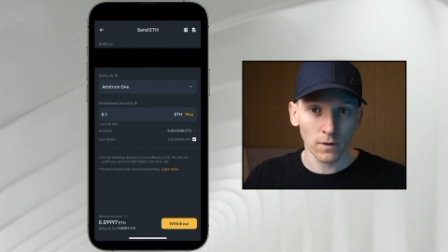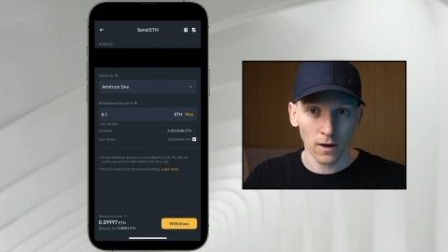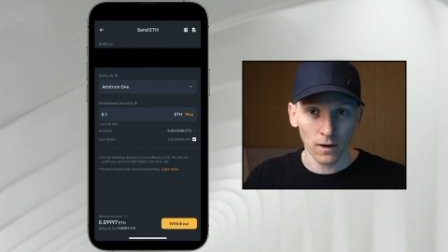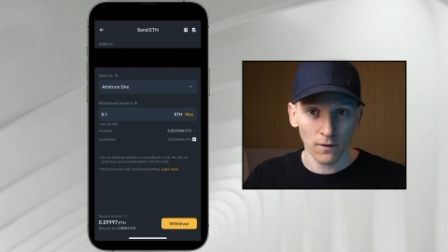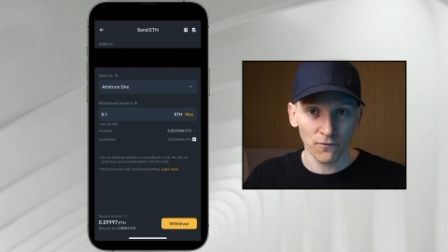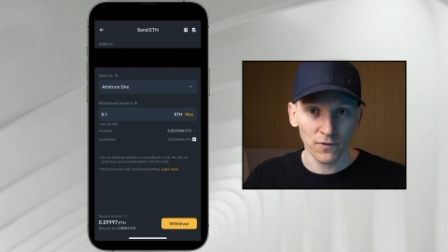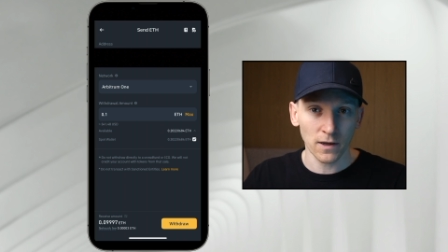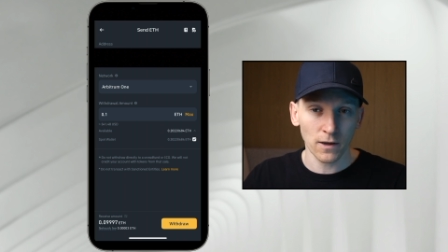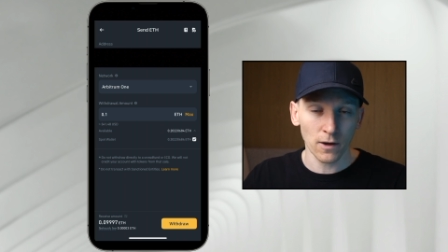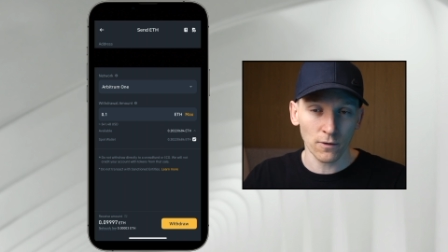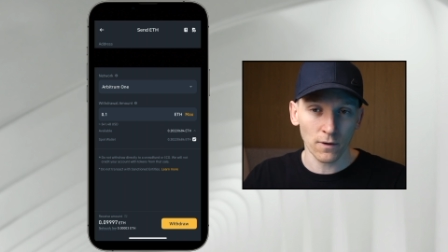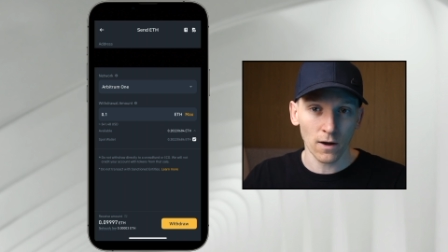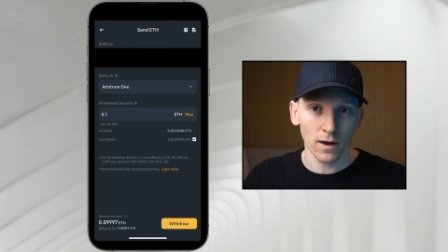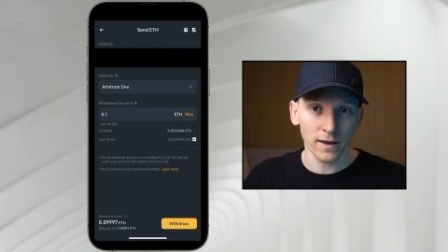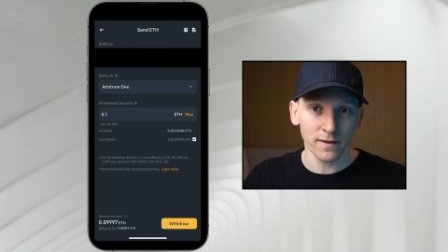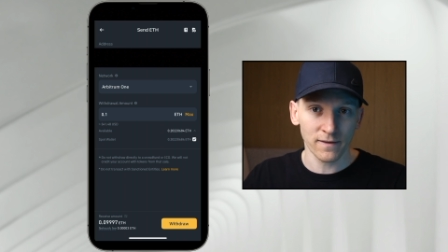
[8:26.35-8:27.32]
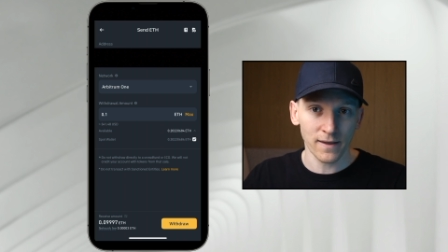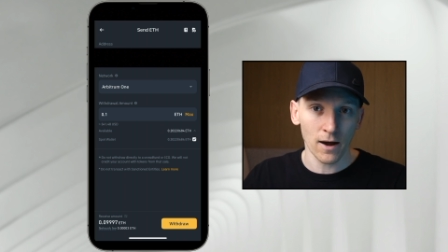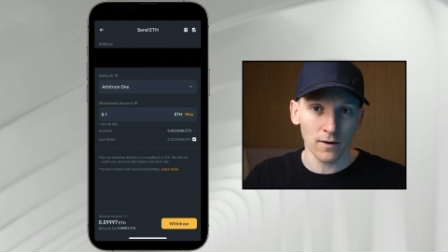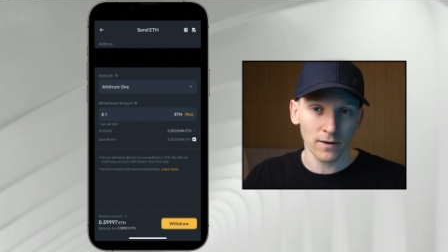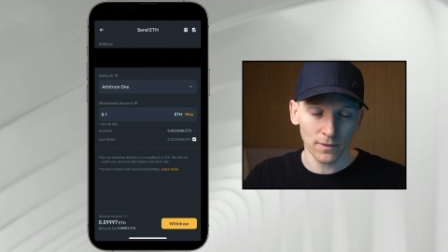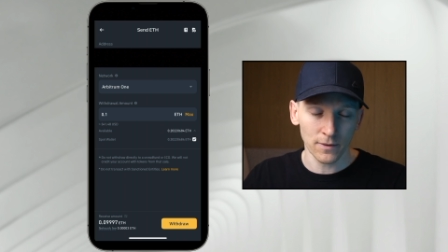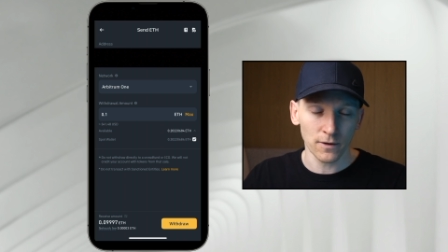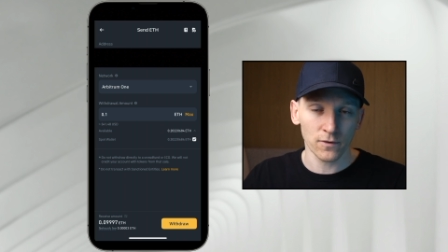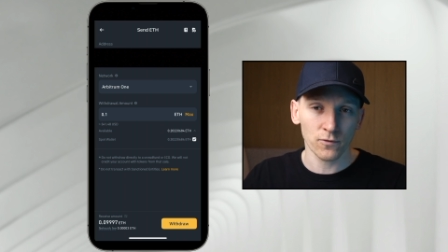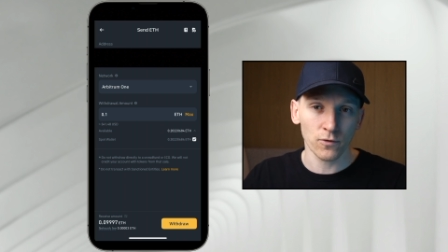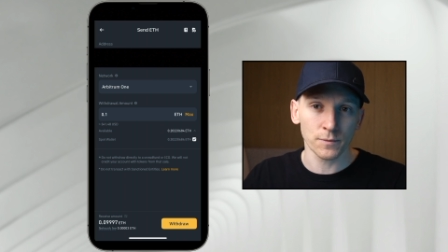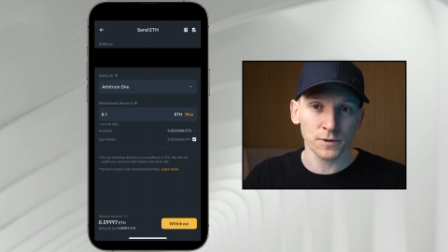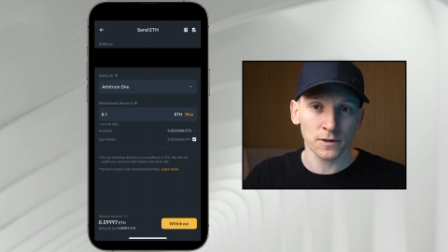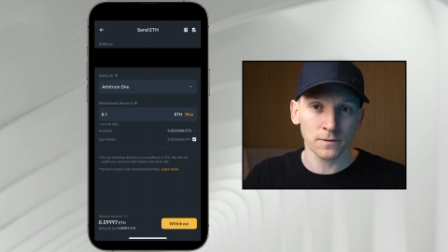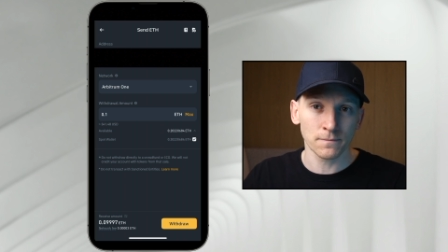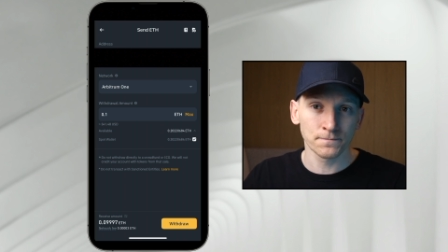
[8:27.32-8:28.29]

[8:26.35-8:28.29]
uh, video guides down in the description.